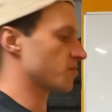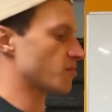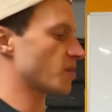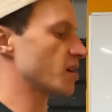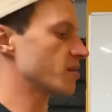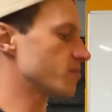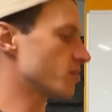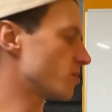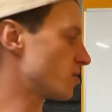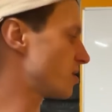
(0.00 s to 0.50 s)

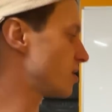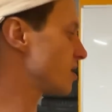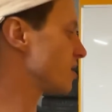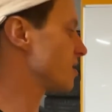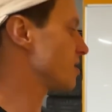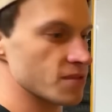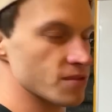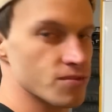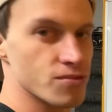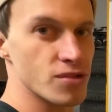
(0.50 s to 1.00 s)
whiteboard
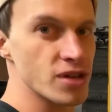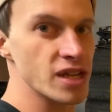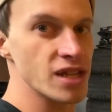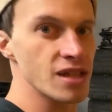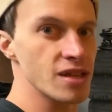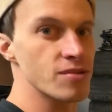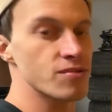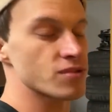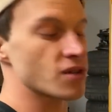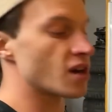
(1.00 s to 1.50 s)

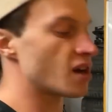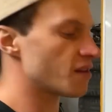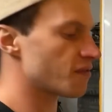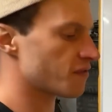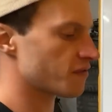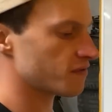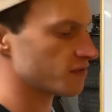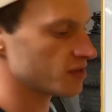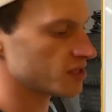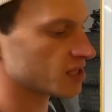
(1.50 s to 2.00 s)
really
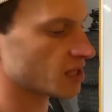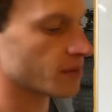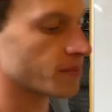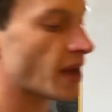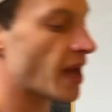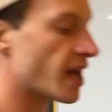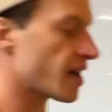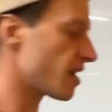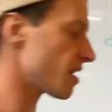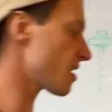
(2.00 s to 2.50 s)
rough
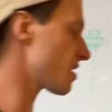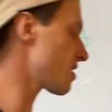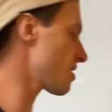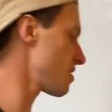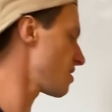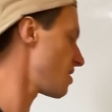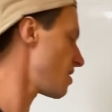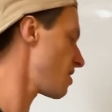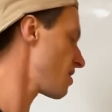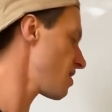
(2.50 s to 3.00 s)
schematic
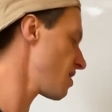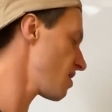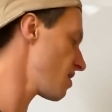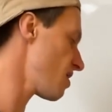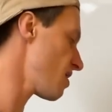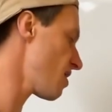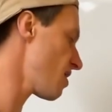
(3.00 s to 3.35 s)
on